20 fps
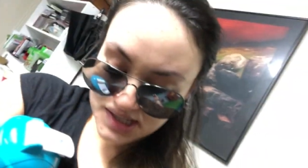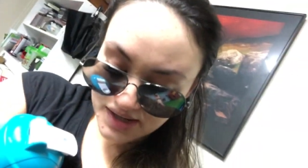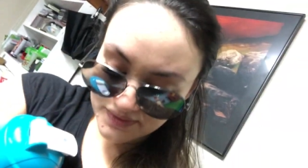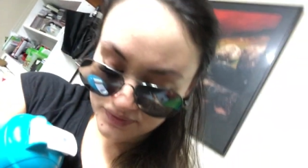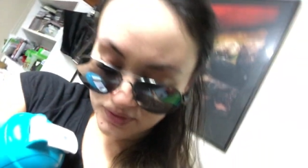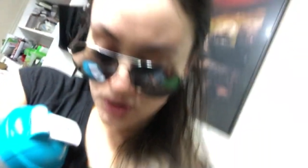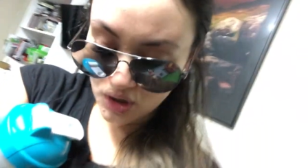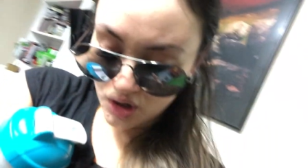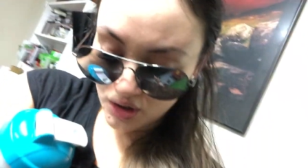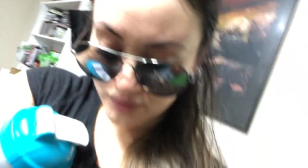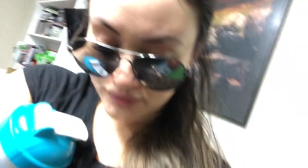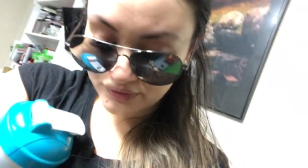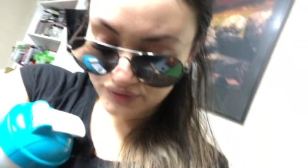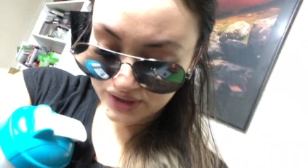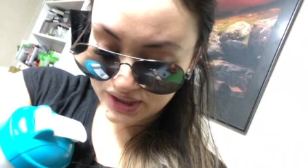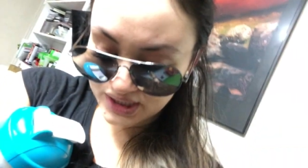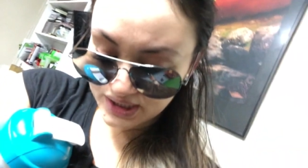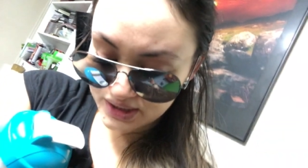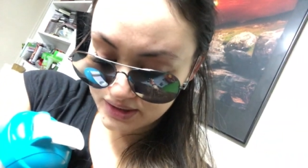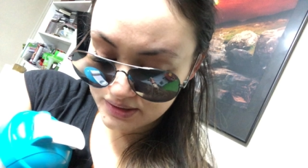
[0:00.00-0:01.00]
to have a
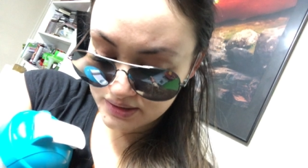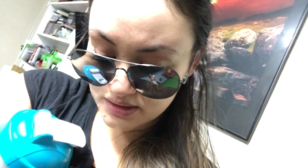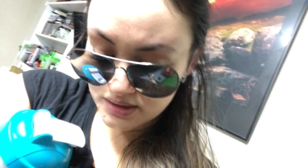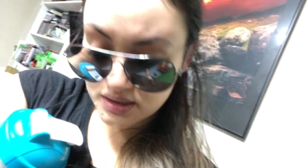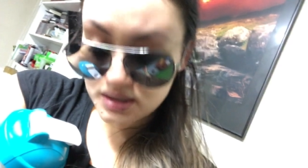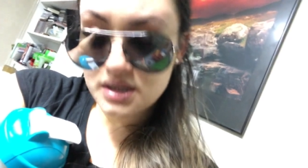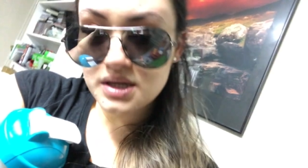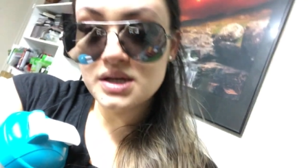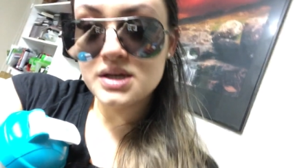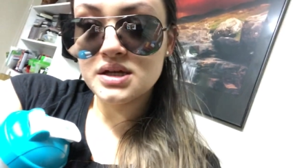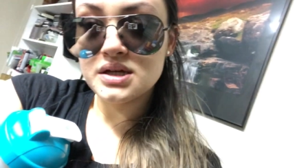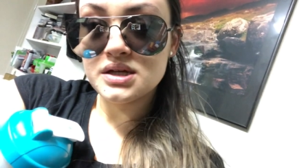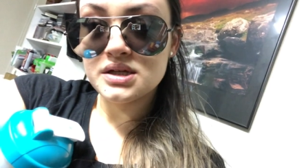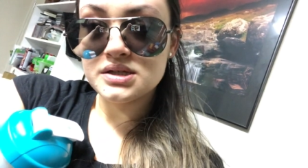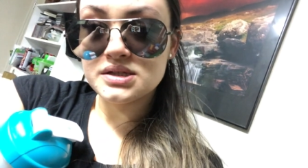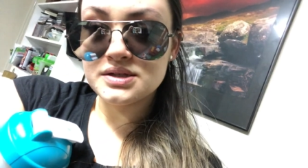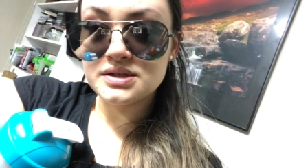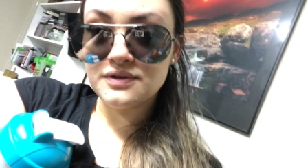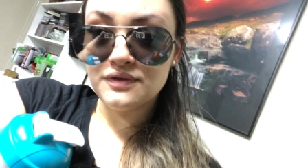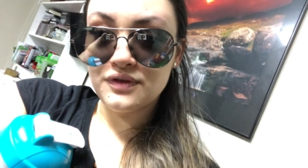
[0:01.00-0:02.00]
coffee
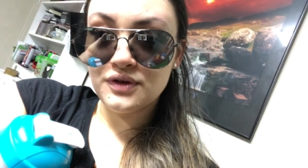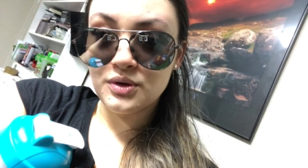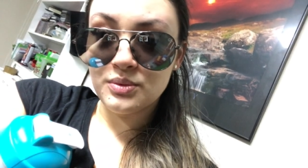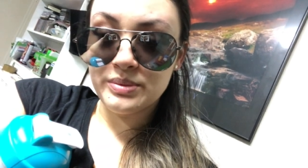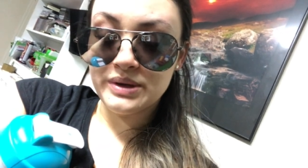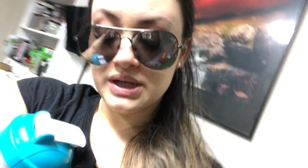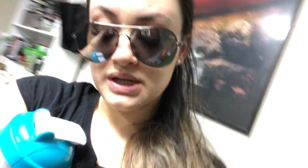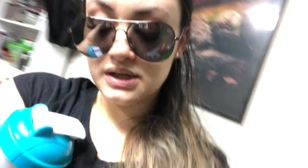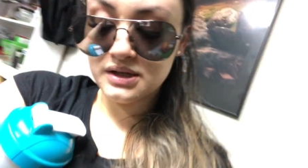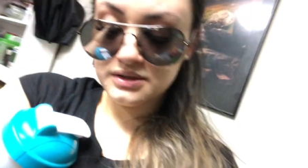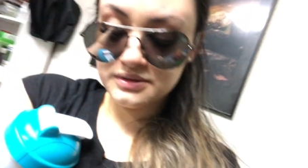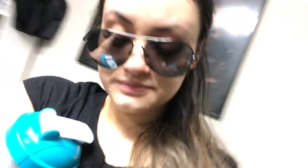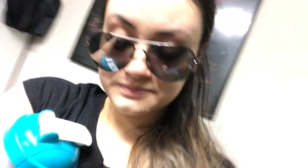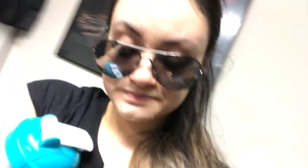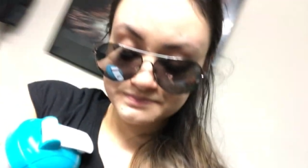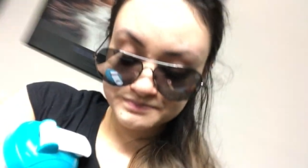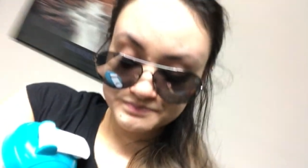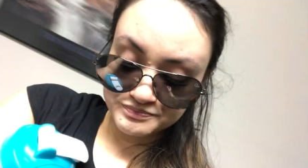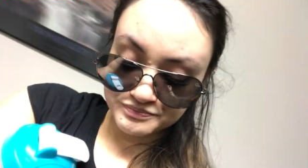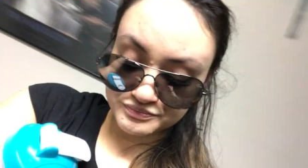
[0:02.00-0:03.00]
to feel better,
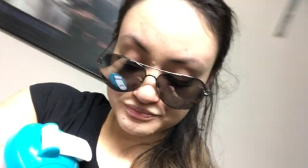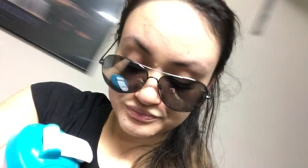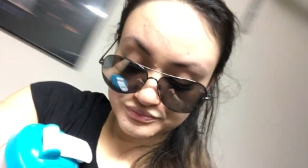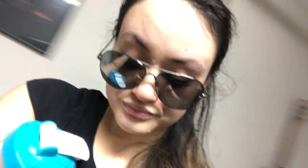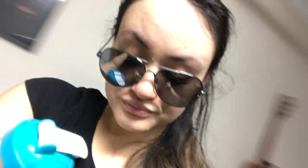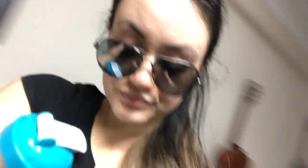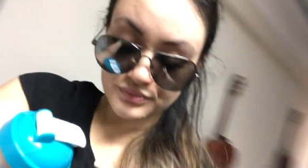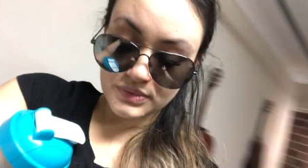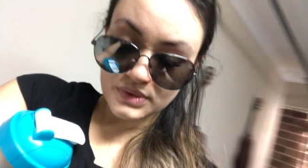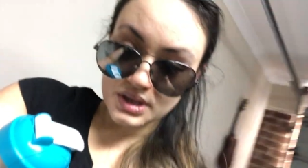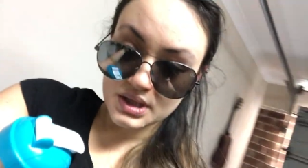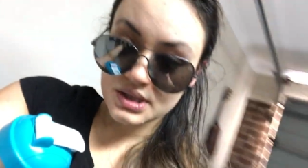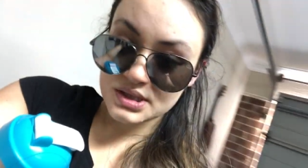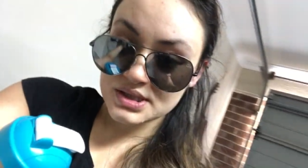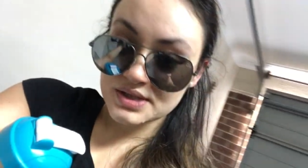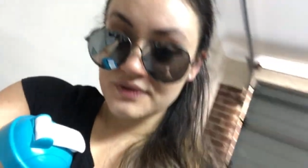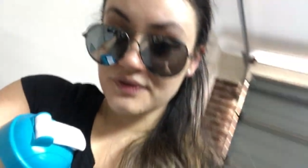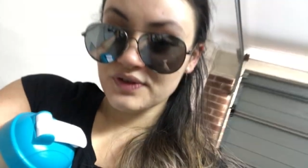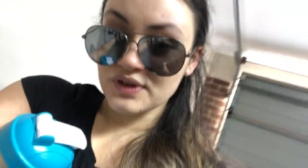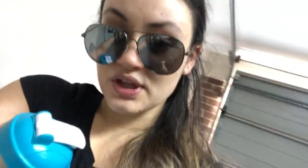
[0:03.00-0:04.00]

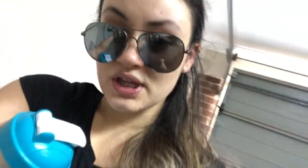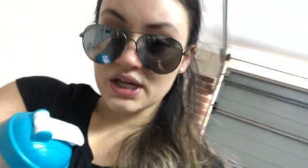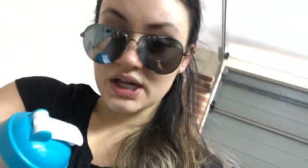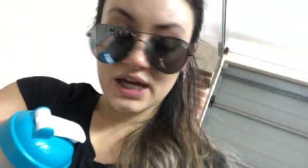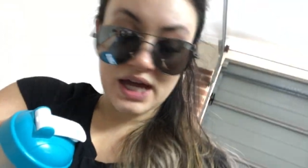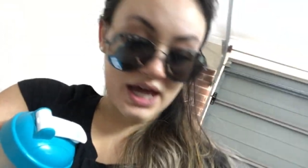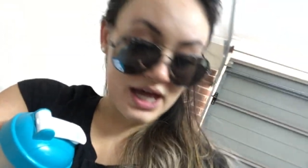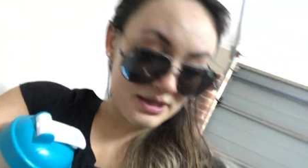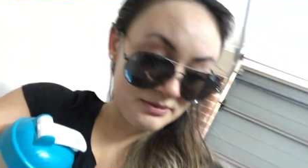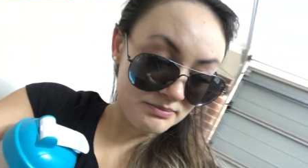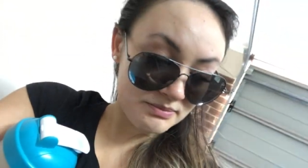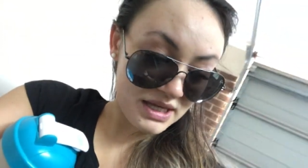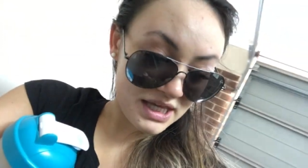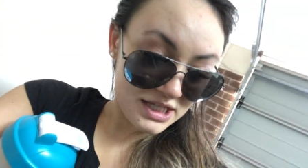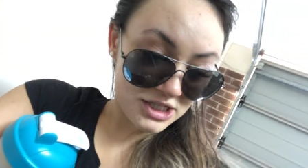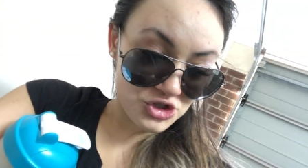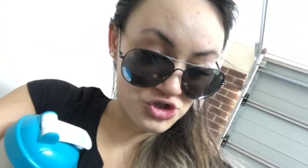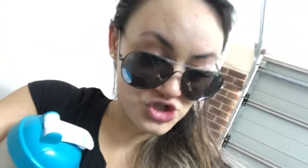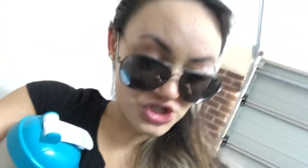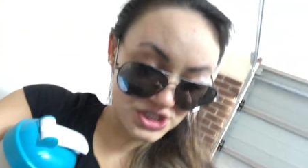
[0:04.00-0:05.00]
to feel like I had
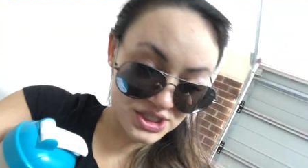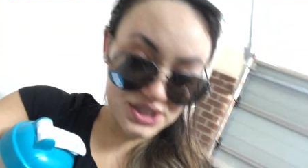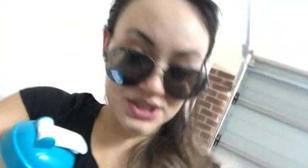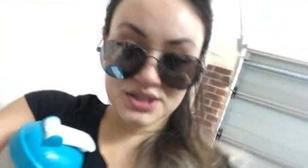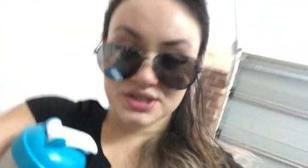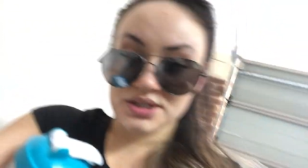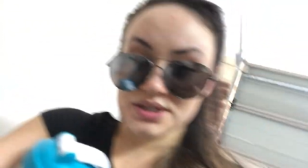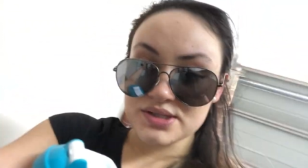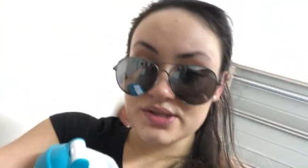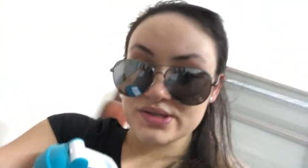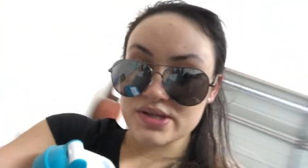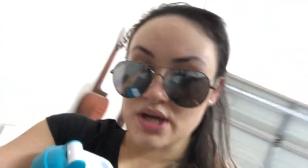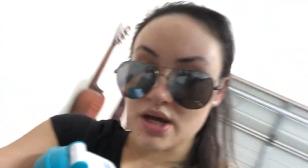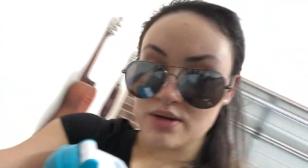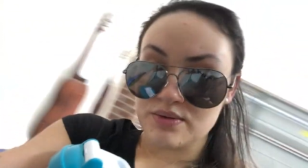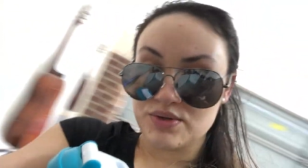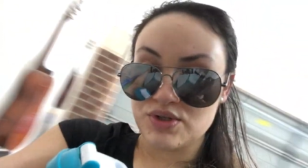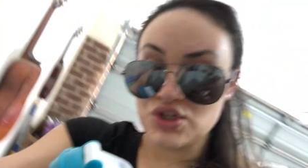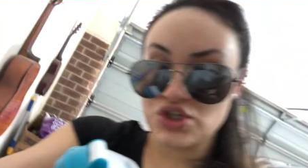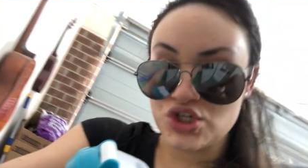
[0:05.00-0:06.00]
energy because
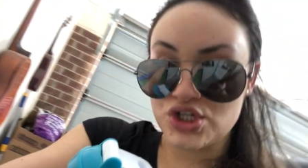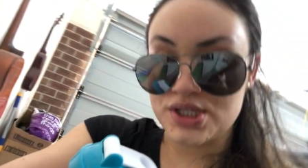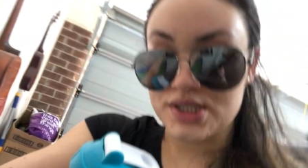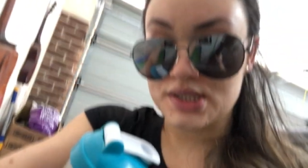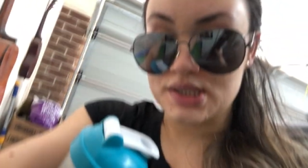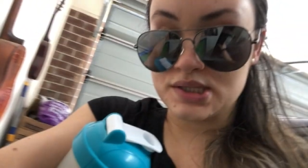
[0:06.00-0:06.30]
I was just